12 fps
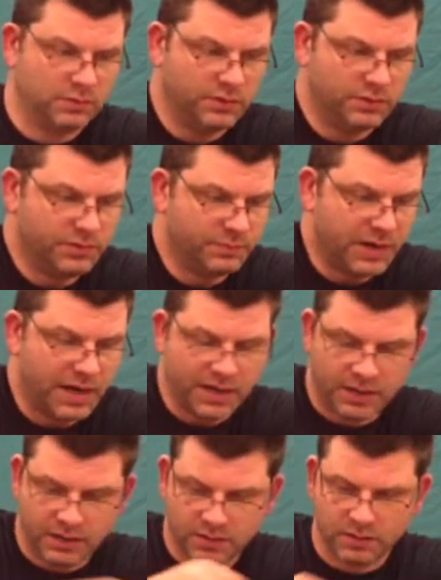this is
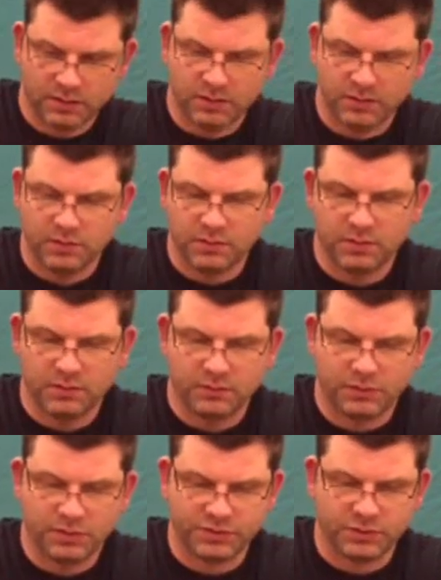my
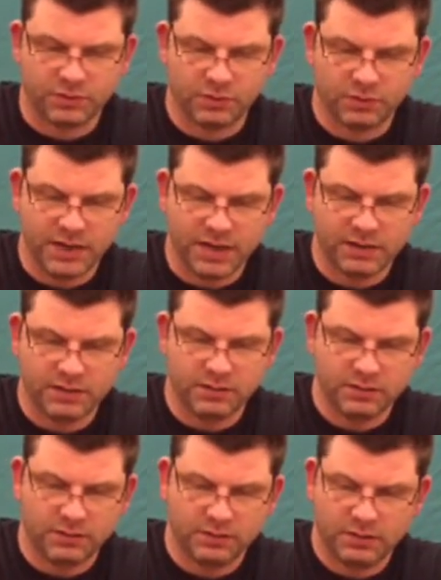personal
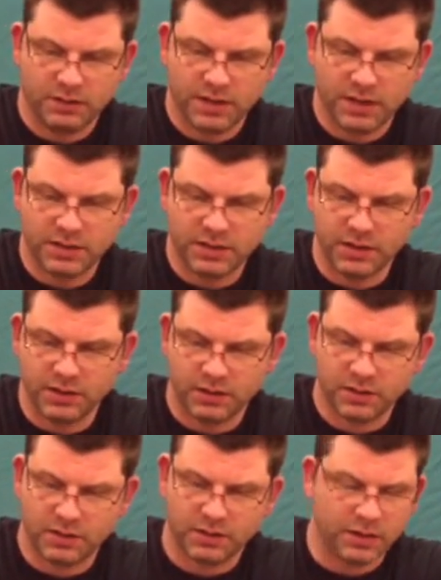
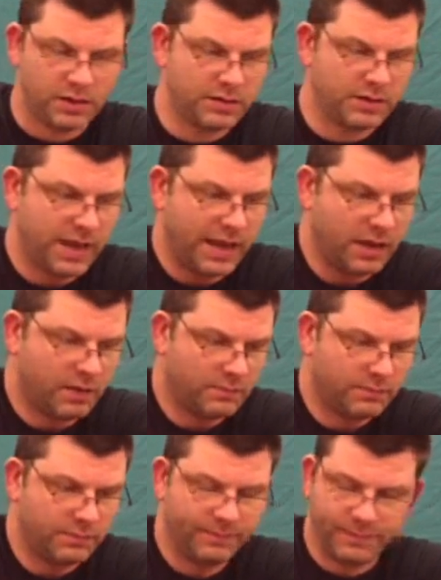headgear, head
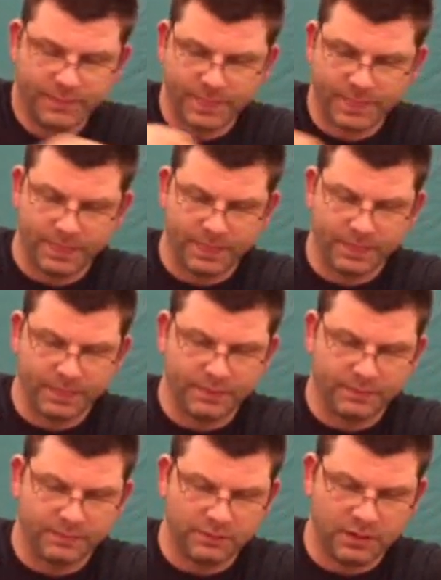cam,
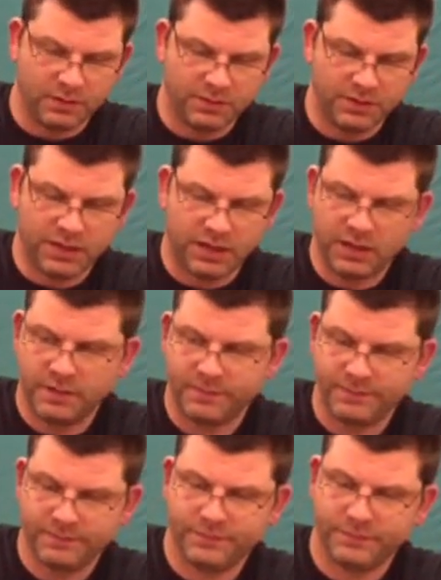helmet cam.